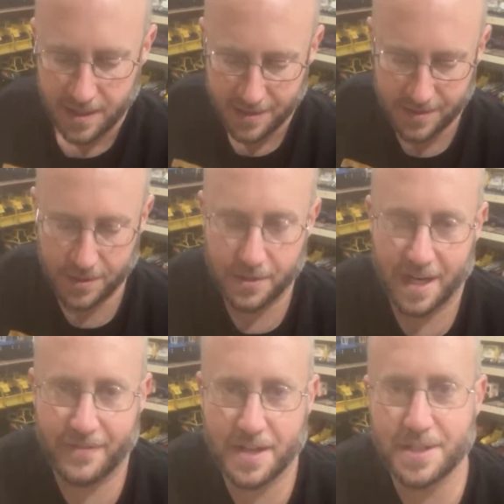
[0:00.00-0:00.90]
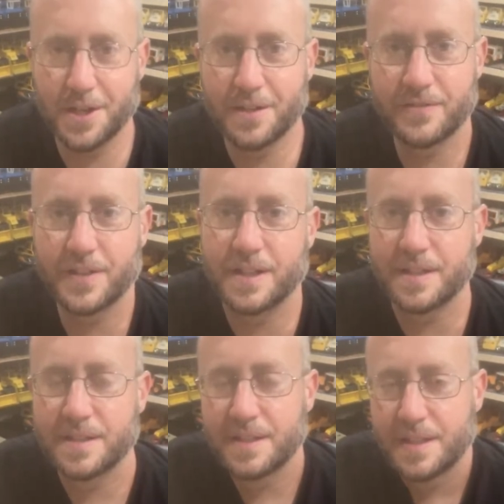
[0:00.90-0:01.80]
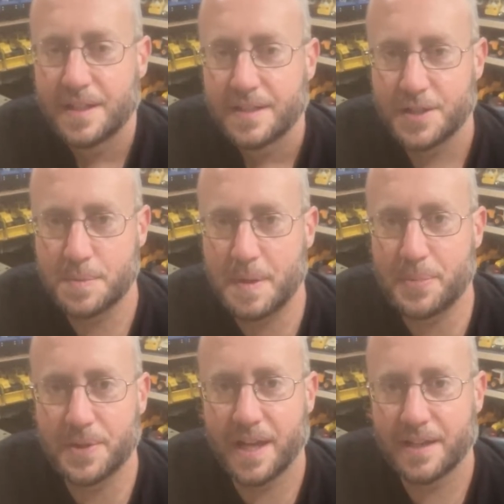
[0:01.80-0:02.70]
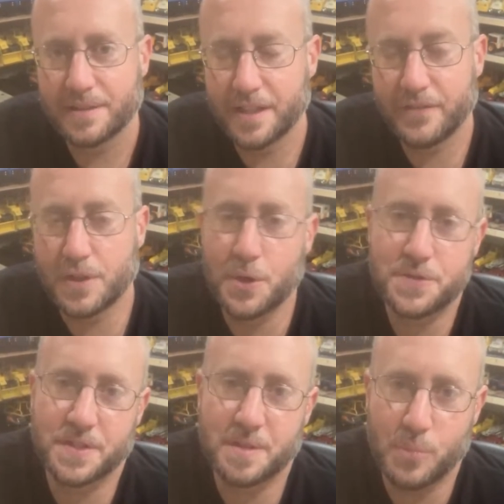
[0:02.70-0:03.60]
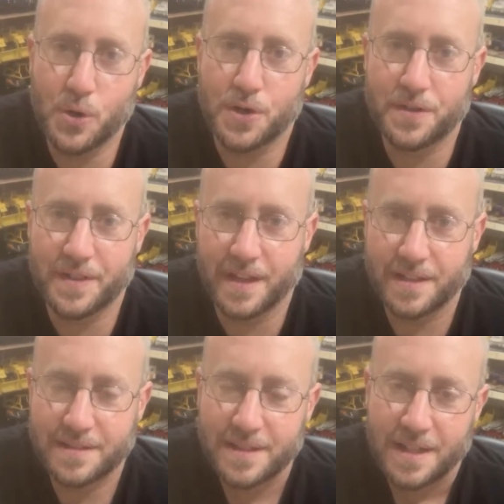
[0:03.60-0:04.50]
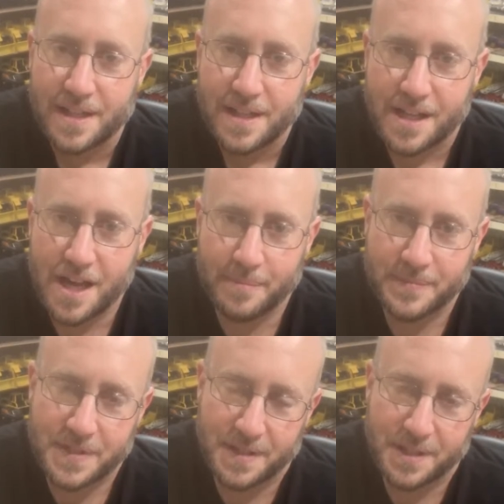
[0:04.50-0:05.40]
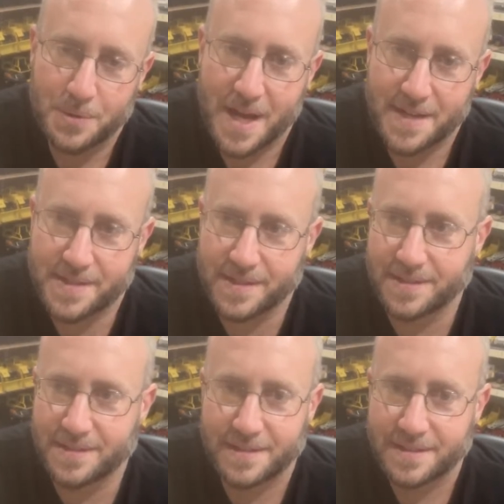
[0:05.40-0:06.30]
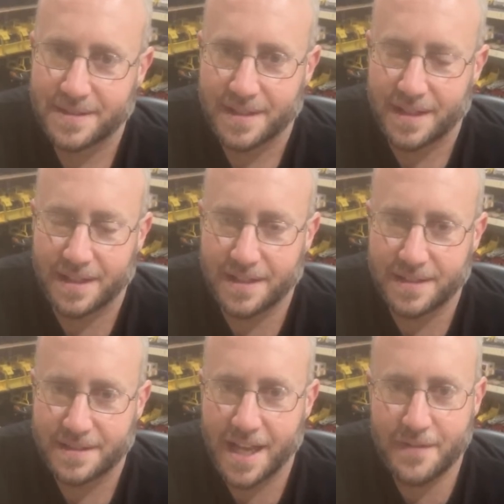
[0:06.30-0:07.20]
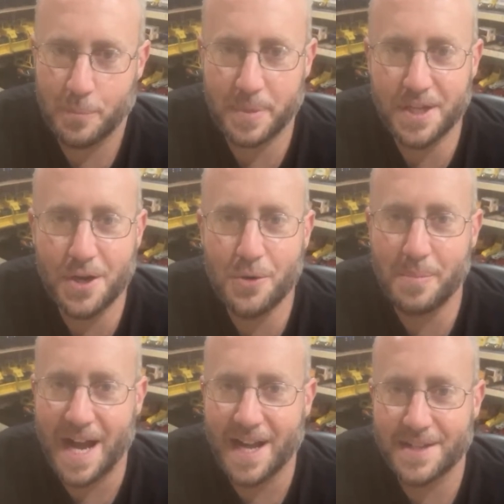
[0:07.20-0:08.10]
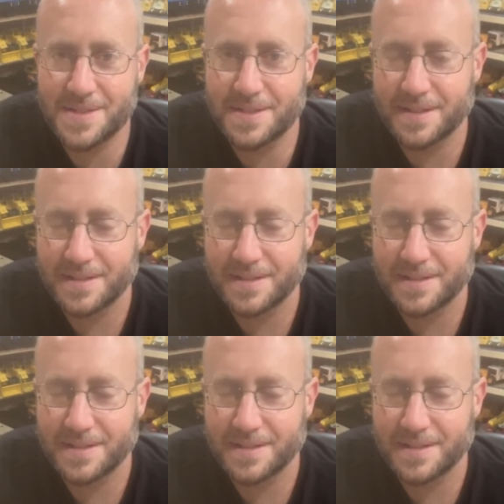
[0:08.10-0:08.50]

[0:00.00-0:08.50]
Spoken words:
So, and I've actually heard of there's people that live close to the border that come to the US and they have a PO box